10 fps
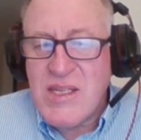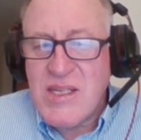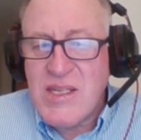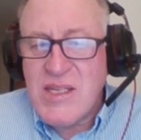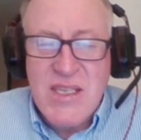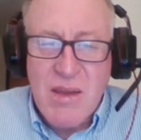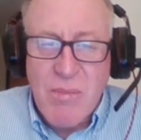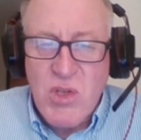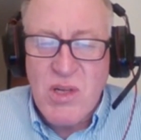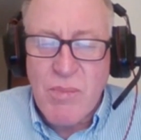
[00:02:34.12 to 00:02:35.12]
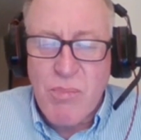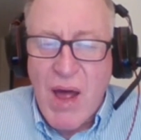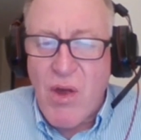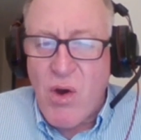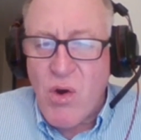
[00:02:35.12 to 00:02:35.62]
designate the Muslim
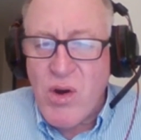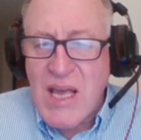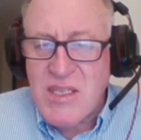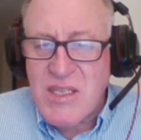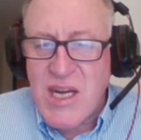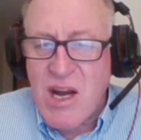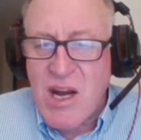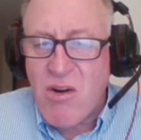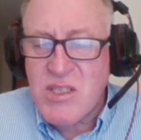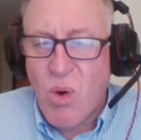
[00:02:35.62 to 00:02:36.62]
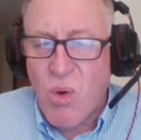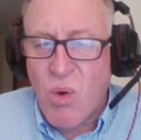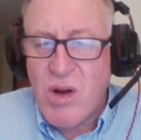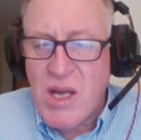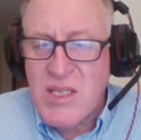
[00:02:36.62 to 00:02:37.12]
Brotherhood as a terrorist
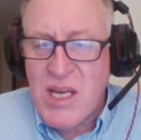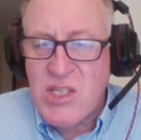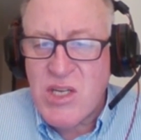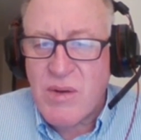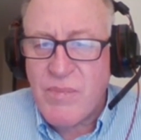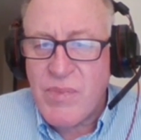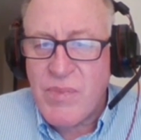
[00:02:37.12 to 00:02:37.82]
organization.